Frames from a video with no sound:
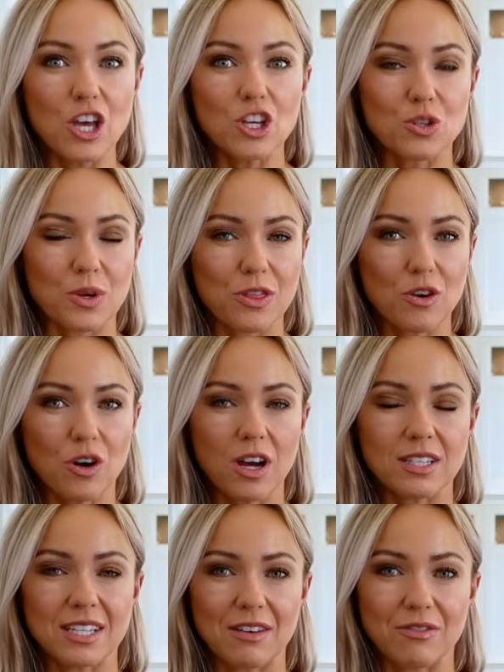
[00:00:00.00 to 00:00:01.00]
So I
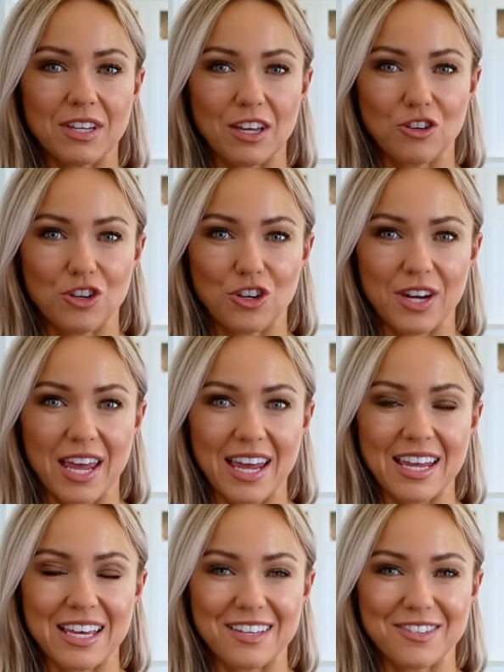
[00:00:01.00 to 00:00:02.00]
thought definitely a
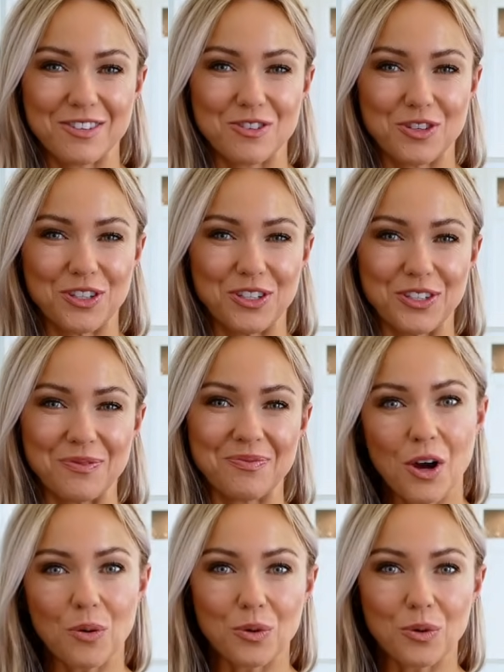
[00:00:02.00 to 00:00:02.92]
Q&A is due.